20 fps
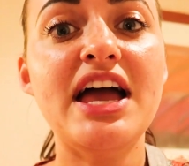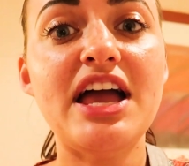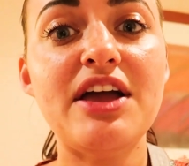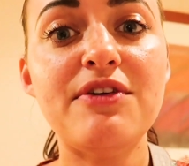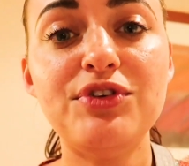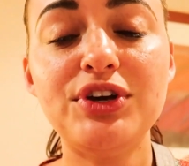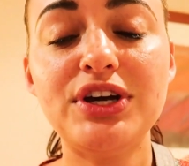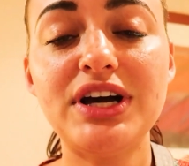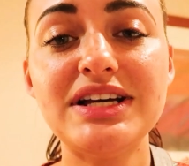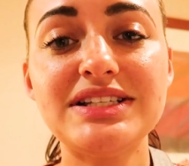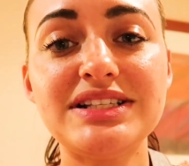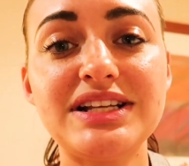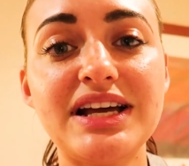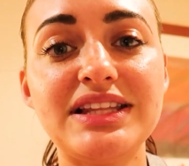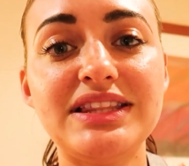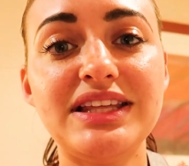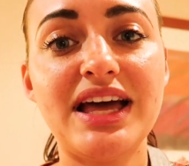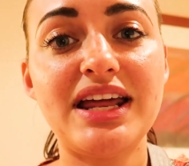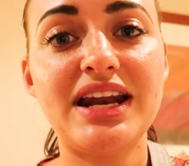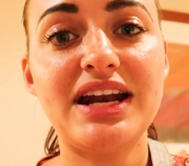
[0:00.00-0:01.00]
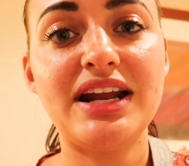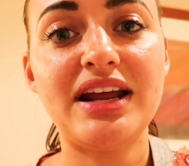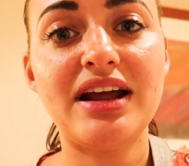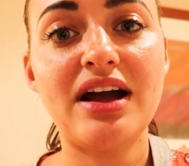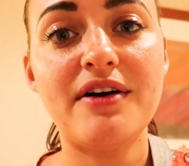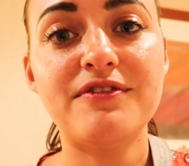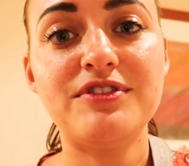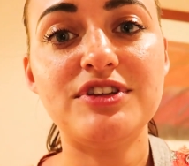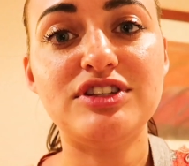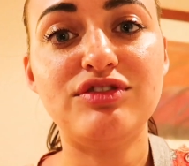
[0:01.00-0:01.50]
If you guys like the editing
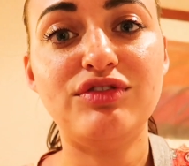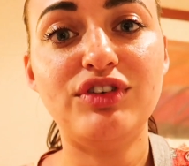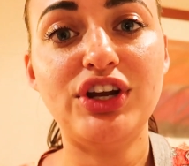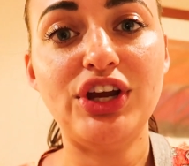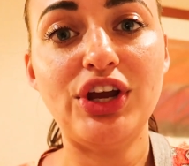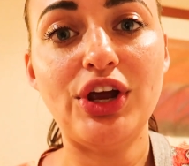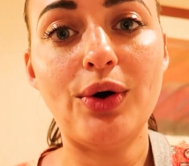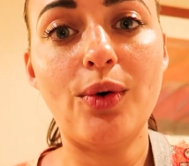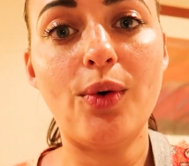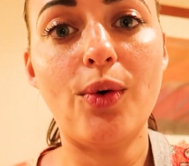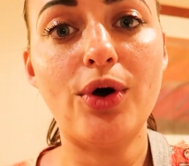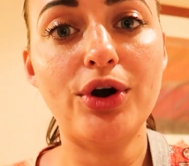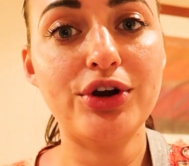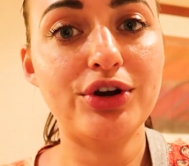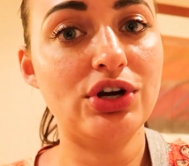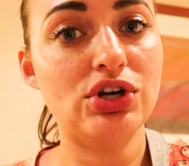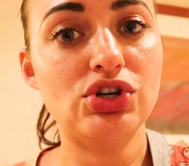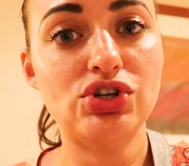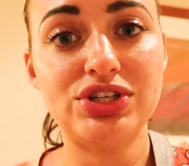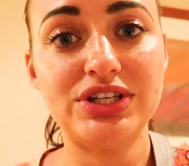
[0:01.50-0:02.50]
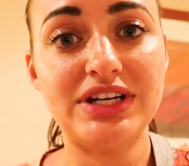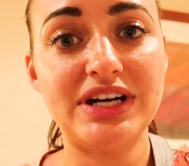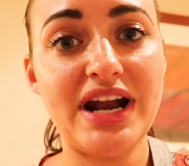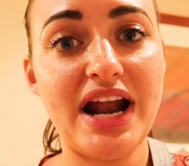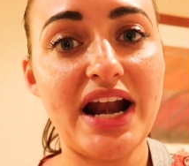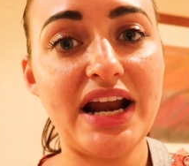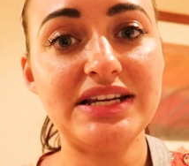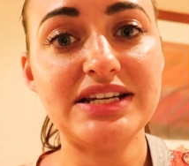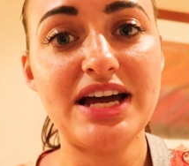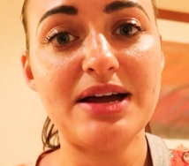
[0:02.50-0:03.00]
of this video or you're interested in
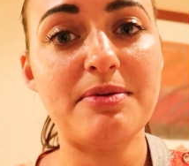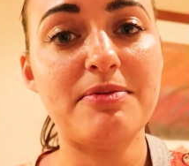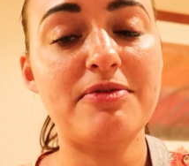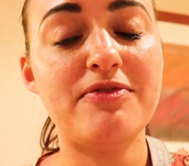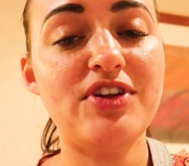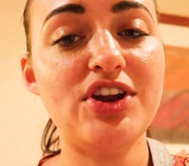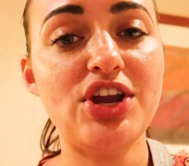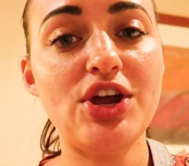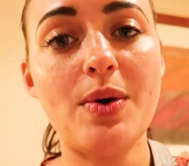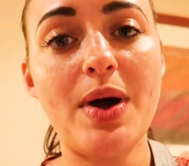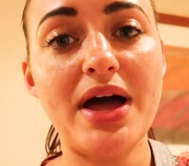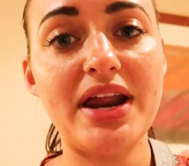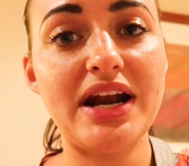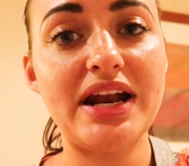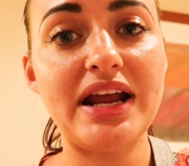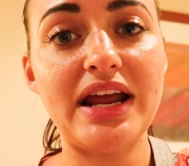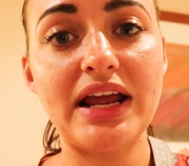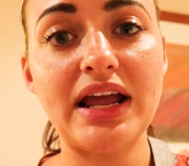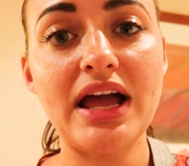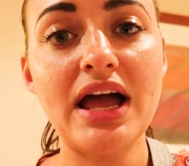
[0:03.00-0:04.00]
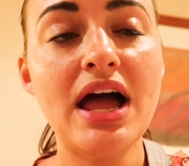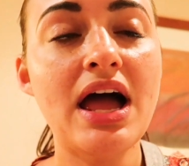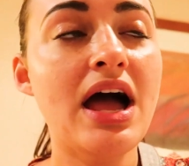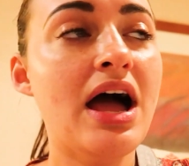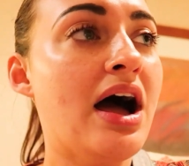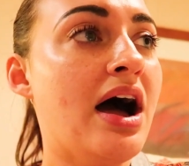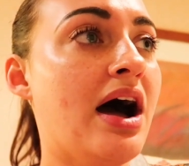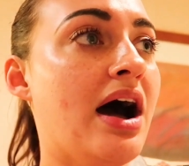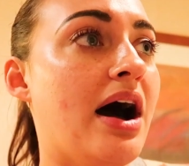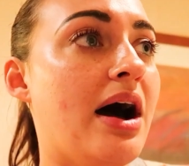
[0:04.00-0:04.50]
any type of video editing,
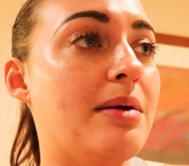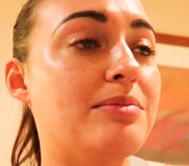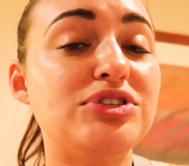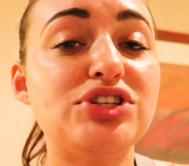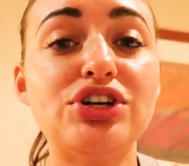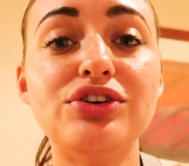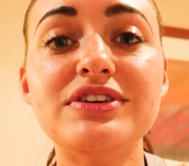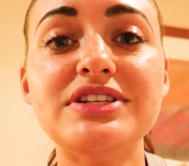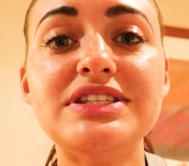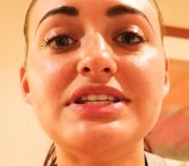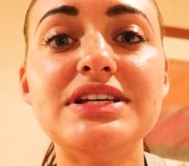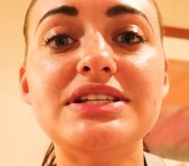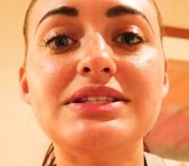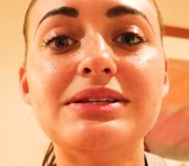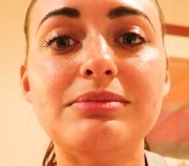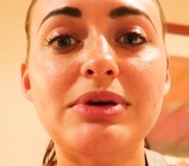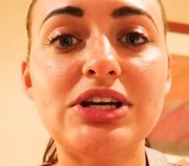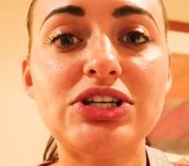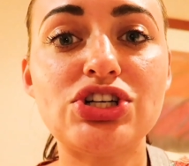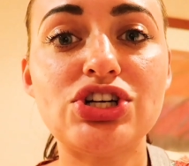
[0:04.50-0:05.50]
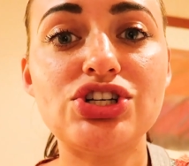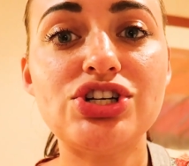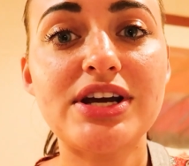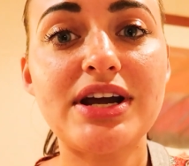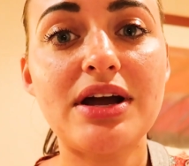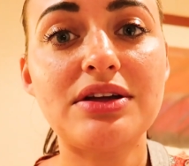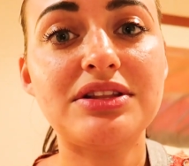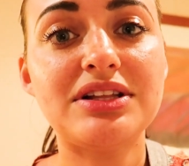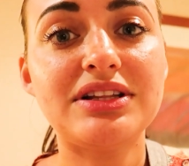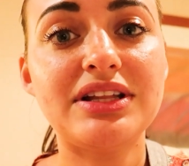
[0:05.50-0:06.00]
um, services, make sure to
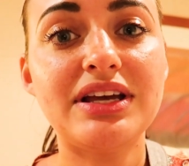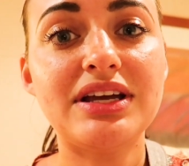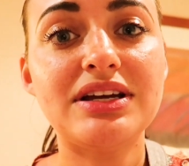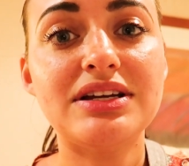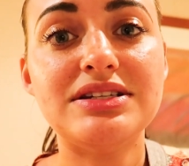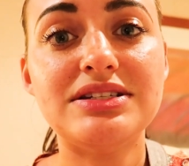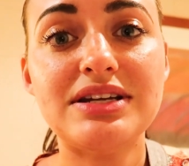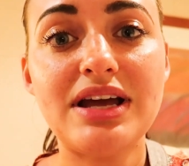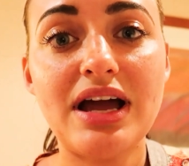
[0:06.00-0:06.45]
check out the link